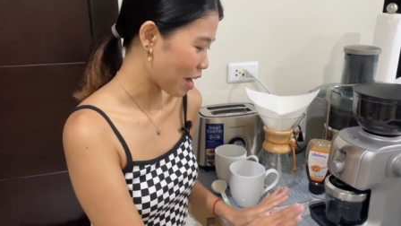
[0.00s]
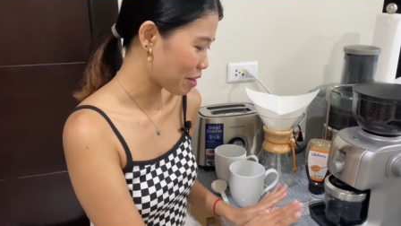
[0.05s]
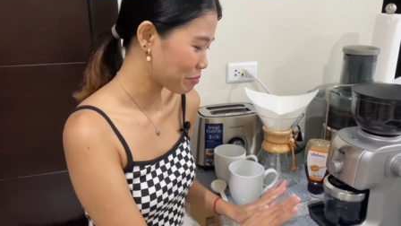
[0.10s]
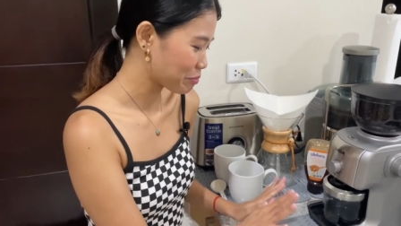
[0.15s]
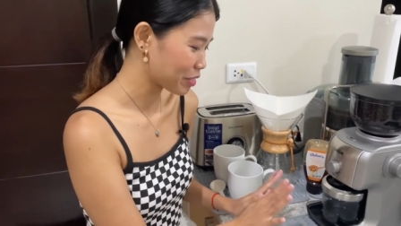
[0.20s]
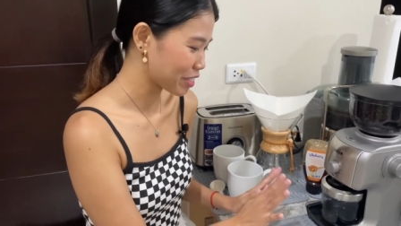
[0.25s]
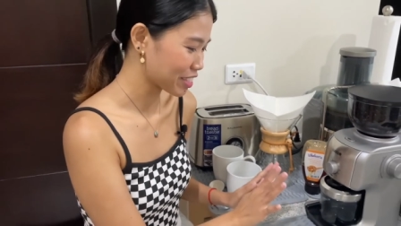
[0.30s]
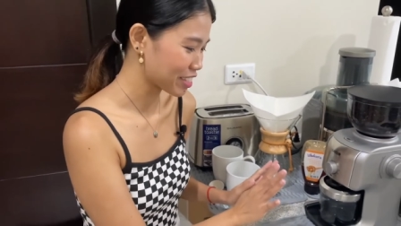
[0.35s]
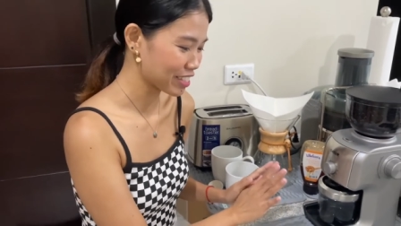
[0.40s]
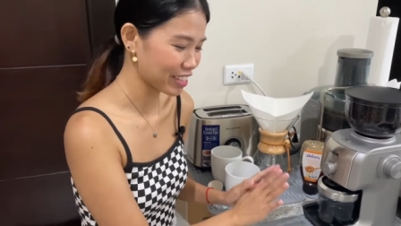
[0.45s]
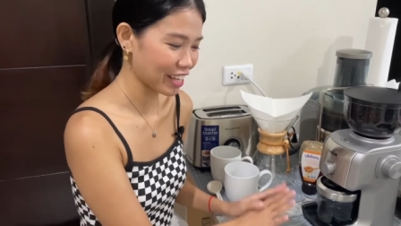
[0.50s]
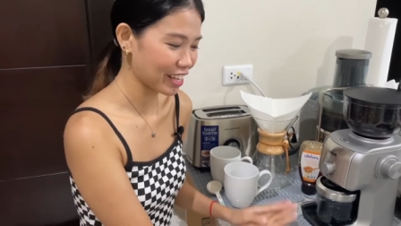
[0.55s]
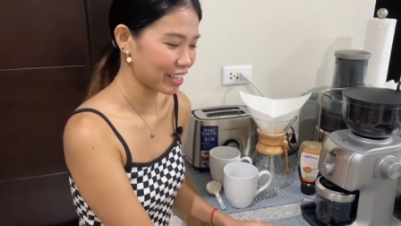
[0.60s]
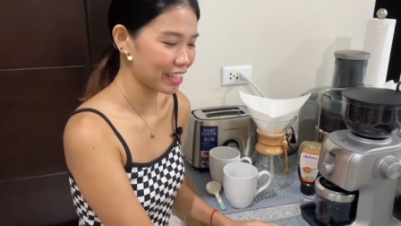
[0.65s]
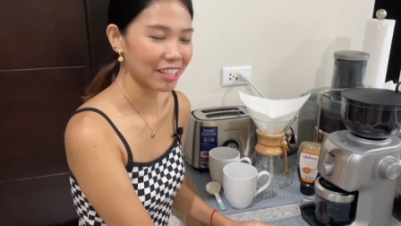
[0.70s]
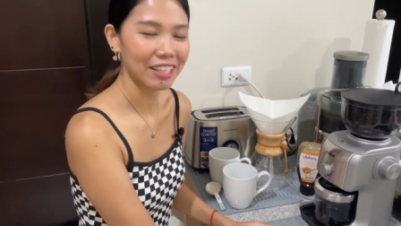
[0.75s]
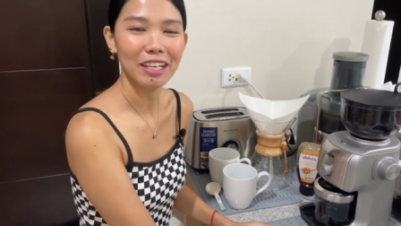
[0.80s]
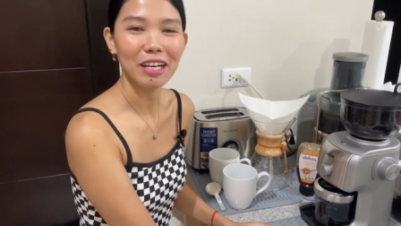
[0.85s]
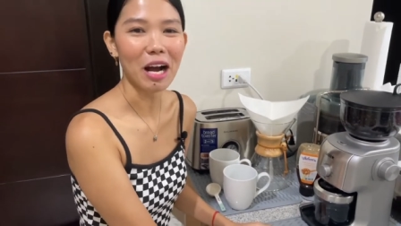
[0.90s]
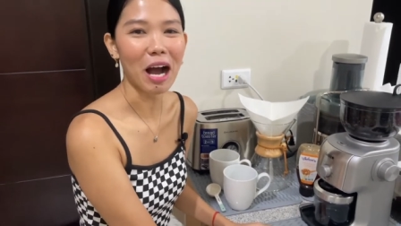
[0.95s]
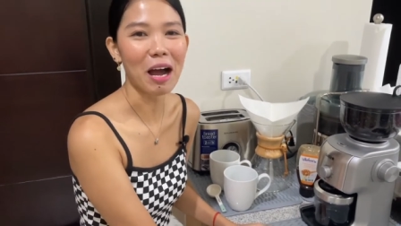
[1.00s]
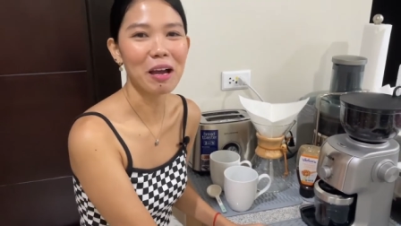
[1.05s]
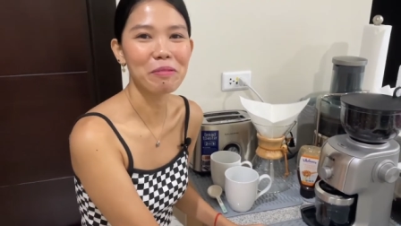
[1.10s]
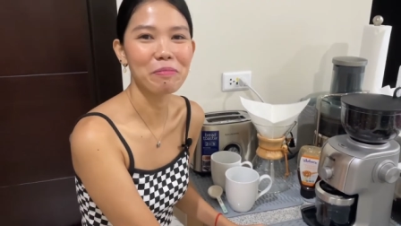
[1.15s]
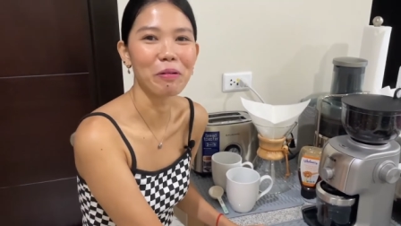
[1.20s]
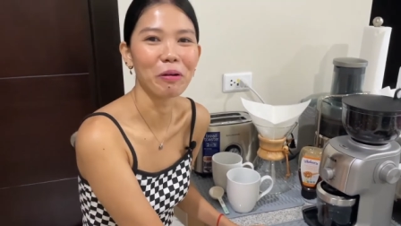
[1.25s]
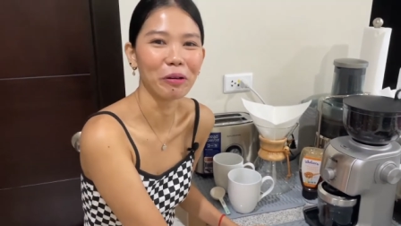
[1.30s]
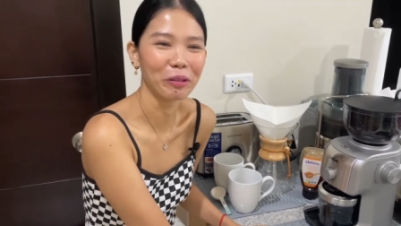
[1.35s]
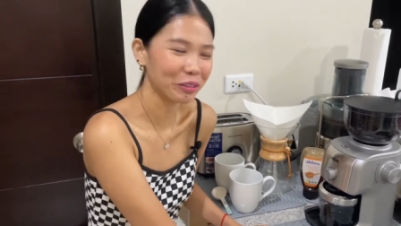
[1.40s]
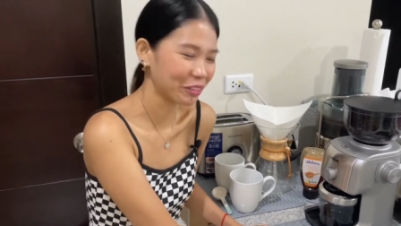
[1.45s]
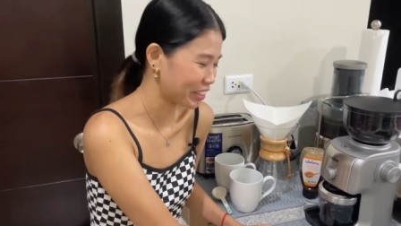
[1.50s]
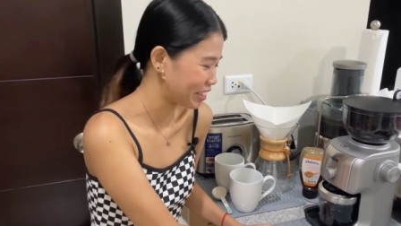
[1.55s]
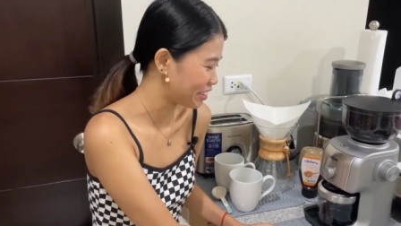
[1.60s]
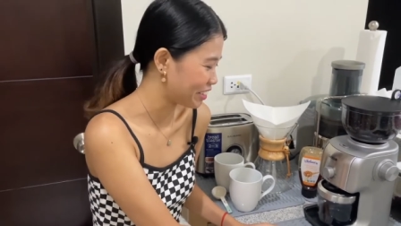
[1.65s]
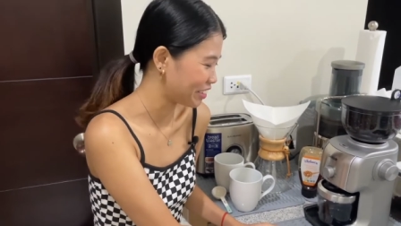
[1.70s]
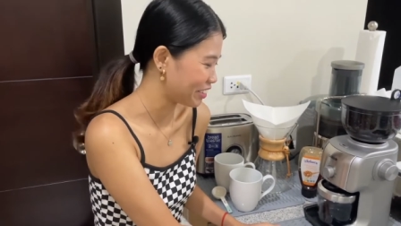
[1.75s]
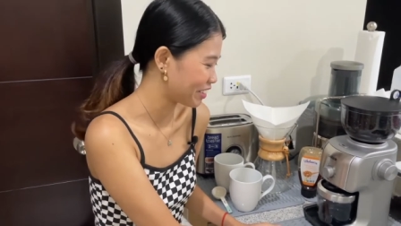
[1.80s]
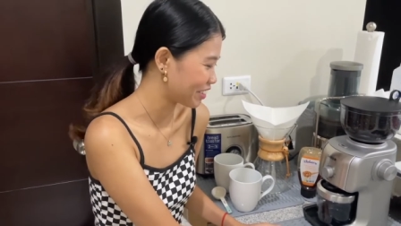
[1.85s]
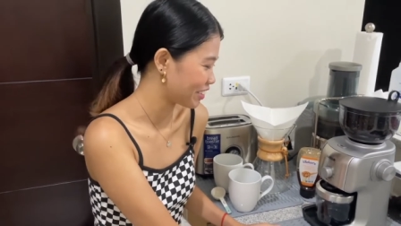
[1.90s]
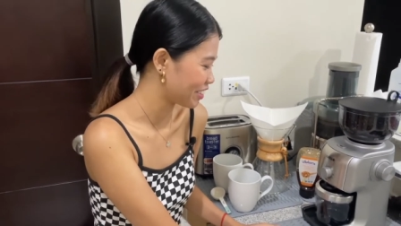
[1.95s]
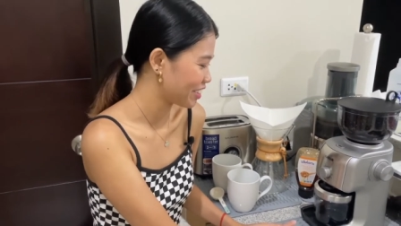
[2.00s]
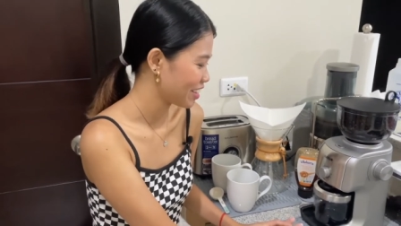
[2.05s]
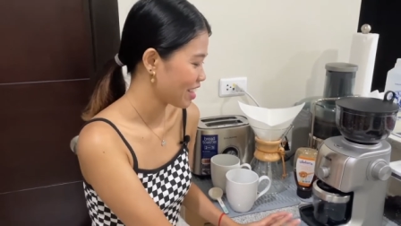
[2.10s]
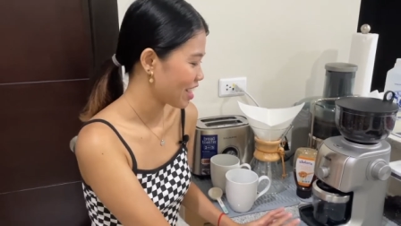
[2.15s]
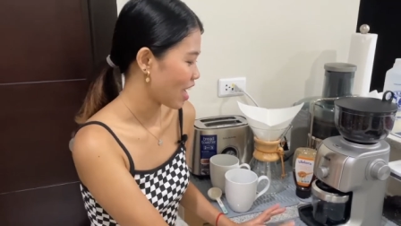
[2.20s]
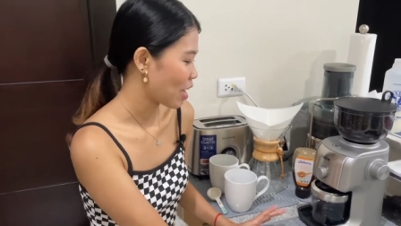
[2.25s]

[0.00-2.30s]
I'm just like eyeballing here.